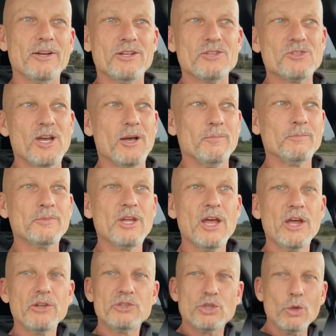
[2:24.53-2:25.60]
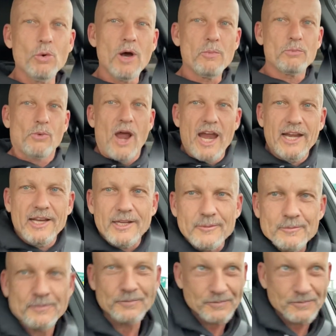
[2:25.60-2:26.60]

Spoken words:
is 2-Up riding.